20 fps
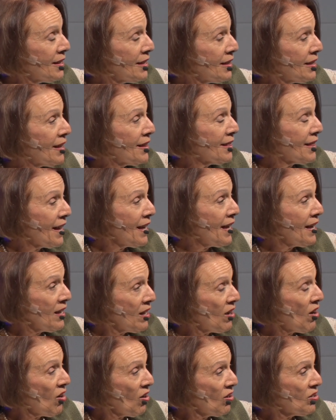that
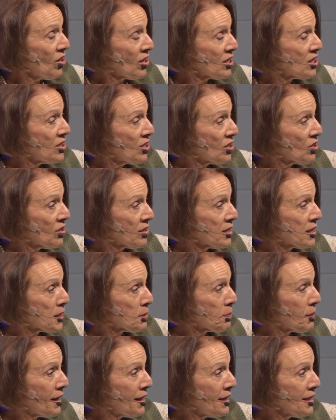they are not in a good
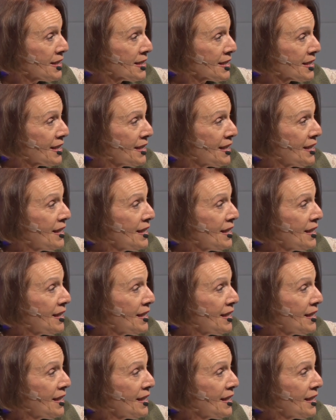space,